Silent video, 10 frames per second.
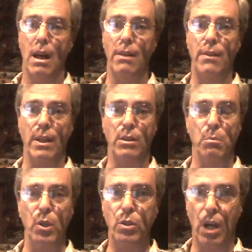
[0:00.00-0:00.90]
I think
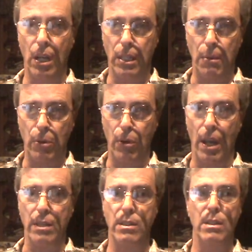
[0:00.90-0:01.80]
the Blue Dog
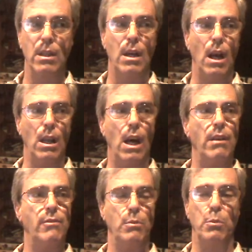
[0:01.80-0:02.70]
Democrats, a
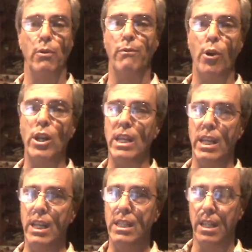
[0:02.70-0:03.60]
lot of them are very
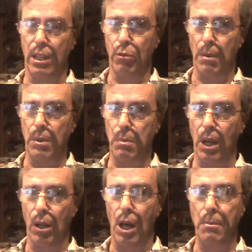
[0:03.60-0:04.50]
easily corrupted
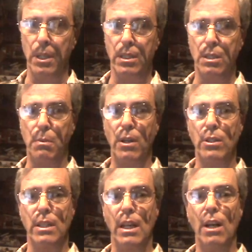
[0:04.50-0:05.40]
by lobbyists,
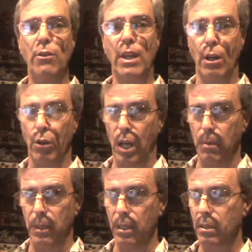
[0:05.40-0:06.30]
especially healthcare
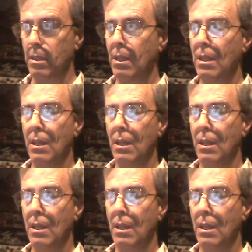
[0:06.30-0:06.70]
lobbyists.